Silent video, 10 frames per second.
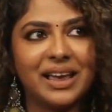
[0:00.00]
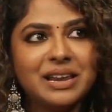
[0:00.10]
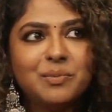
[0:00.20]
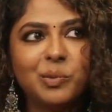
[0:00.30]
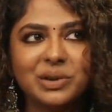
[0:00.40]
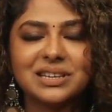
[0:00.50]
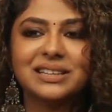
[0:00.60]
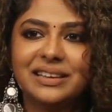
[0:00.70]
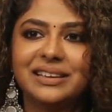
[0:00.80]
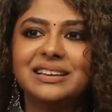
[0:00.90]
any moment
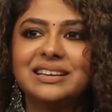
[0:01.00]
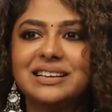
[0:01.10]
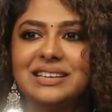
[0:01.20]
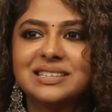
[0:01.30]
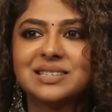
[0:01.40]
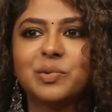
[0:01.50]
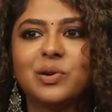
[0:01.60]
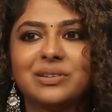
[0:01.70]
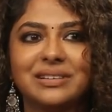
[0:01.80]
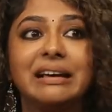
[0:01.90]
I think is
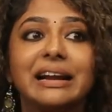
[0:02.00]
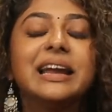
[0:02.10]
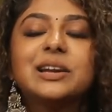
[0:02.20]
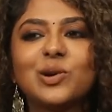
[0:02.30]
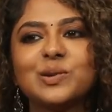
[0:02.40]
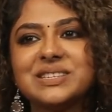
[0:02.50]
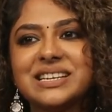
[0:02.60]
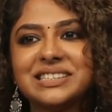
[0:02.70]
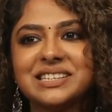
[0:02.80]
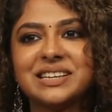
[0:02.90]
about great
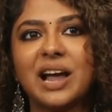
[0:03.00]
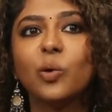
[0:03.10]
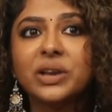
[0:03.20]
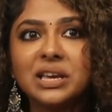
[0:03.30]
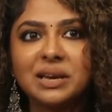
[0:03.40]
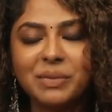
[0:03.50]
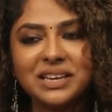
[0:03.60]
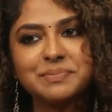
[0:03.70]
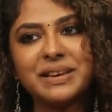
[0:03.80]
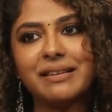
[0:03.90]
conversations and how he
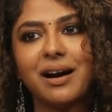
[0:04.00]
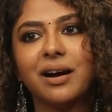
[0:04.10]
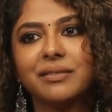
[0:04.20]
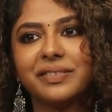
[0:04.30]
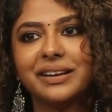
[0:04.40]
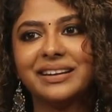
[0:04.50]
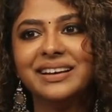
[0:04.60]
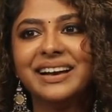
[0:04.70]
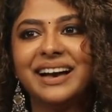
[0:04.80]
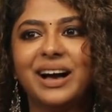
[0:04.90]
makes me laugh and
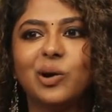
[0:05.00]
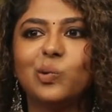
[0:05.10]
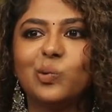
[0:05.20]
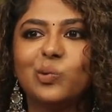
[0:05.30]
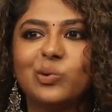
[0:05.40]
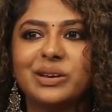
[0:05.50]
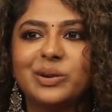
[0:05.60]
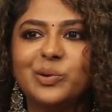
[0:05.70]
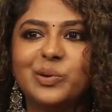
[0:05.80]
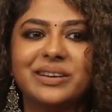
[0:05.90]
how
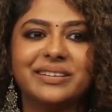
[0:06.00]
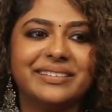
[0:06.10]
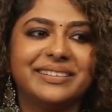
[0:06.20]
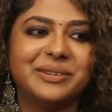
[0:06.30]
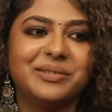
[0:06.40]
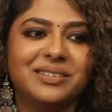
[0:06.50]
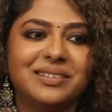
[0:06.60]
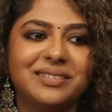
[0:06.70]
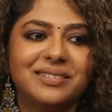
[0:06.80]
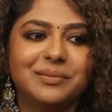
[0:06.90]
you know
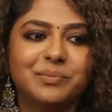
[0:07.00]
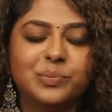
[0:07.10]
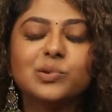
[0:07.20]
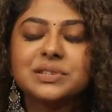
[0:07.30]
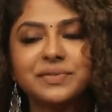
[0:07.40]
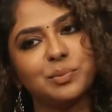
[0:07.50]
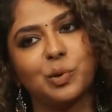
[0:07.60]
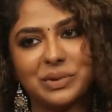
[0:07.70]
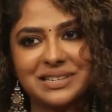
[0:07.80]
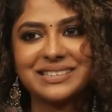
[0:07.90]
beautiful
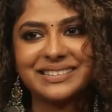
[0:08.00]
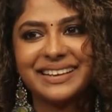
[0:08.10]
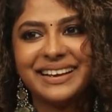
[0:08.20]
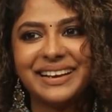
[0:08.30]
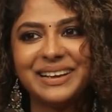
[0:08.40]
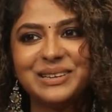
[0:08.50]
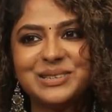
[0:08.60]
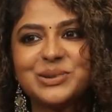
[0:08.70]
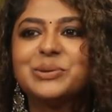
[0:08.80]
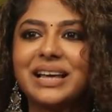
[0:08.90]
moments.
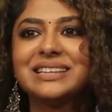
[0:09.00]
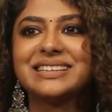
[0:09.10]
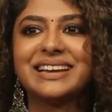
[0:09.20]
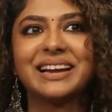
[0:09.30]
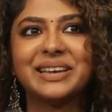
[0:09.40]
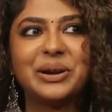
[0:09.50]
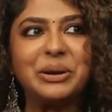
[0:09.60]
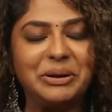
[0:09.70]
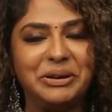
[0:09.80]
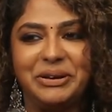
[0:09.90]
So that's it. I'm going
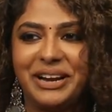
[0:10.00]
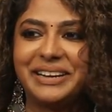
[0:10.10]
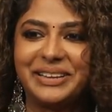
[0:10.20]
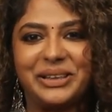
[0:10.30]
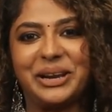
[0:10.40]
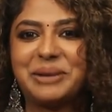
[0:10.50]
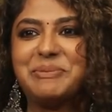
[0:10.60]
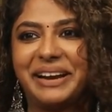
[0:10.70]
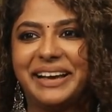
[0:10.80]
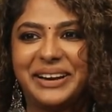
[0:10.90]
to clear right ethrake
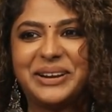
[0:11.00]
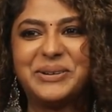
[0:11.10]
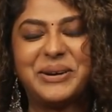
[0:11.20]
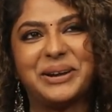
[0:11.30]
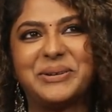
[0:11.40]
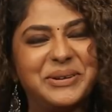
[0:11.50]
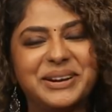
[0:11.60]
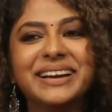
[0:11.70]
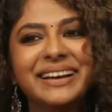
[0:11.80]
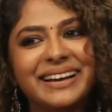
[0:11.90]
paraya arayullo.
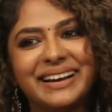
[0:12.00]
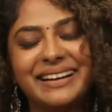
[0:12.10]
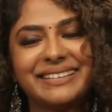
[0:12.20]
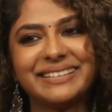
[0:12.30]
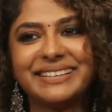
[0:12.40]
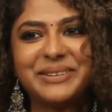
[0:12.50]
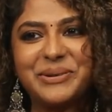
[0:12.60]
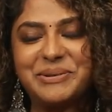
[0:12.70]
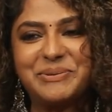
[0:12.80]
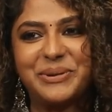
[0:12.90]
I really
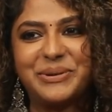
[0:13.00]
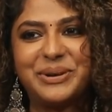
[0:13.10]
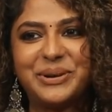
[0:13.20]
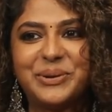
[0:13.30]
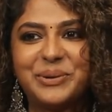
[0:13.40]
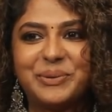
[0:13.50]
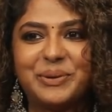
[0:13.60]
don't want, you know,